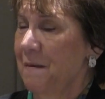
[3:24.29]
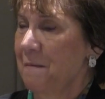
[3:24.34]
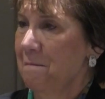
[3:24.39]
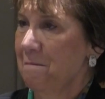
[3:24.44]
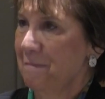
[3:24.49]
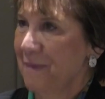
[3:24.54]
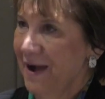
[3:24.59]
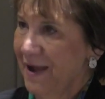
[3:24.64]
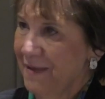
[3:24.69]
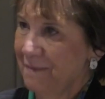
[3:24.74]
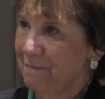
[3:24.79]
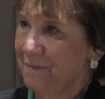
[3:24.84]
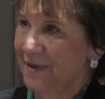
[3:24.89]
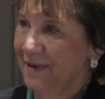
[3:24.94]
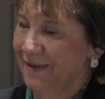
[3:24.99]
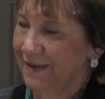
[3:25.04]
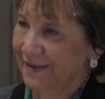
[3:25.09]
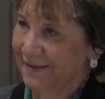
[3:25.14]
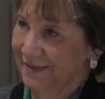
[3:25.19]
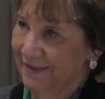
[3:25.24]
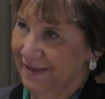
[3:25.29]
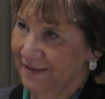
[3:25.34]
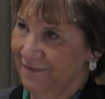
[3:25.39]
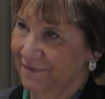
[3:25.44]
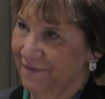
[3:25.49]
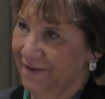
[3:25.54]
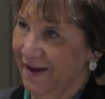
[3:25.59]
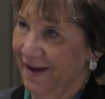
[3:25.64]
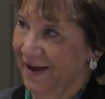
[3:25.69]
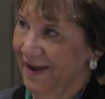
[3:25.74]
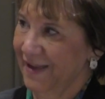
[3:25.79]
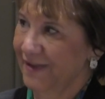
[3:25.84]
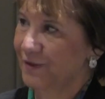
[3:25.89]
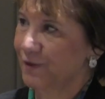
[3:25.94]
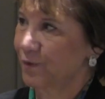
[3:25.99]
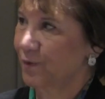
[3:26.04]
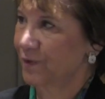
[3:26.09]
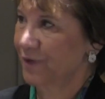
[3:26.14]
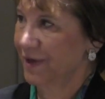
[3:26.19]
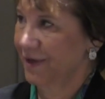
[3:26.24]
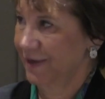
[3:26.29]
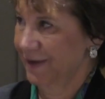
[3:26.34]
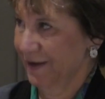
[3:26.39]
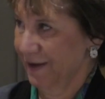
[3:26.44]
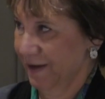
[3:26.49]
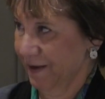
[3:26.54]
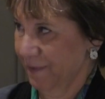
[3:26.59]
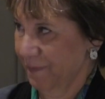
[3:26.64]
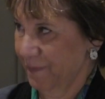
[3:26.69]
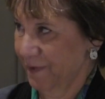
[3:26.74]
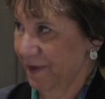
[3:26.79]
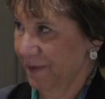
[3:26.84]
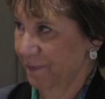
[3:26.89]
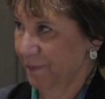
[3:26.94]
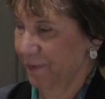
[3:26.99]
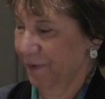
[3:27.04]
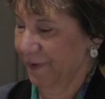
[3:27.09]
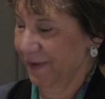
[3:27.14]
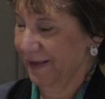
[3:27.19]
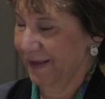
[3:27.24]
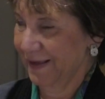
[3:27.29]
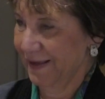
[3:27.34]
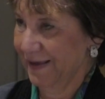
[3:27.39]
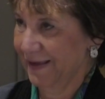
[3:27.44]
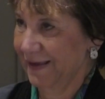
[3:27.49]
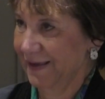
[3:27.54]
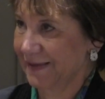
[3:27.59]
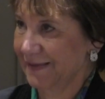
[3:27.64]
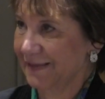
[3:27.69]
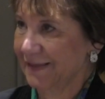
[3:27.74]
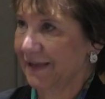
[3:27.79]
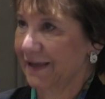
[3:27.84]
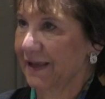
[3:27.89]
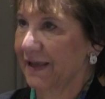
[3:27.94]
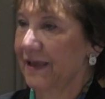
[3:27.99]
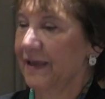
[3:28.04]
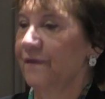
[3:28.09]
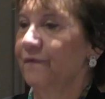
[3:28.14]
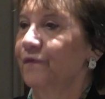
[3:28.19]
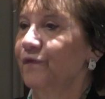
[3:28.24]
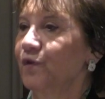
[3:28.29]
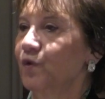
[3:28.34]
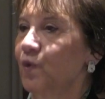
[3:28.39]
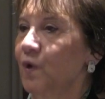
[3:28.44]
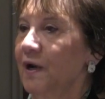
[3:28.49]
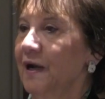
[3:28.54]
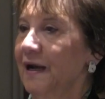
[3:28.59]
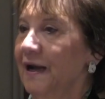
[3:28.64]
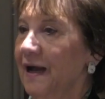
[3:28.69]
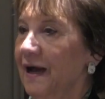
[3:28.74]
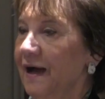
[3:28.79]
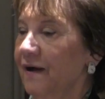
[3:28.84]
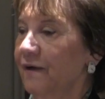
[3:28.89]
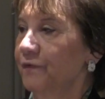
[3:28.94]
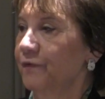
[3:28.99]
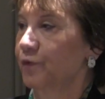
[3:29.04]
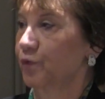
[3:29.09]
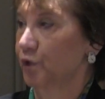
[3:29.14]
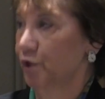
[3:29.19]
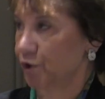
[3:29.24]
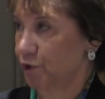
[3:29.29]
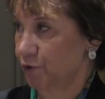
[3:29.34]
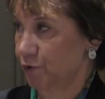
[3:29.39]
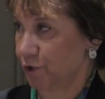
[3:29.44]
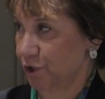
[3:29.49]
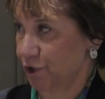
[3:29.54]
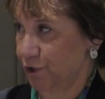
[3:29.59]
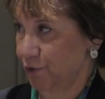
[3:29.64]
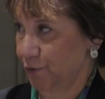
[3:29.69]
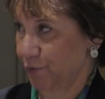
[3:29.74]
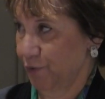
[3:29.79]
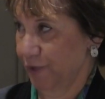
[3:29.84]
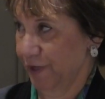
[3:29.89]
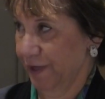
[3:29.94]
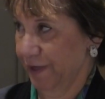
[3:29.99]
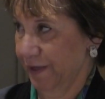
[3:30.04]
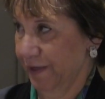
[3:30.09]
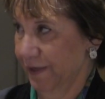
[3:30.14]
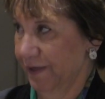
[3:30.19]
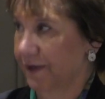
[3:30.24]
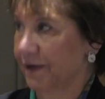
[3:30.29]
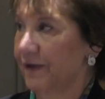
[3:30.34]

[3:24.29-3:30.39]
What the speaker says: My biggest advice to the young people is, if you love what you're doing,